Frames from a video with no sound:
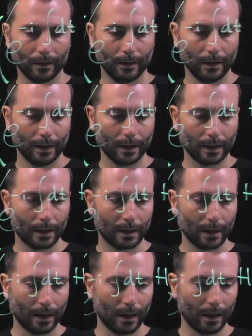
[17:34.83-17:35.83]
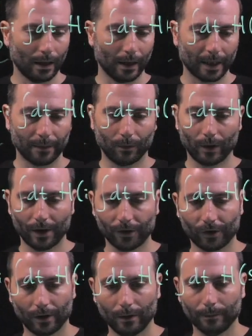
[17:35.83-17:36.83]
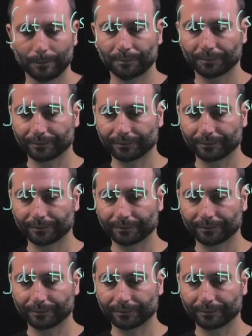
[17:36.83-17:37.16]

this exponential,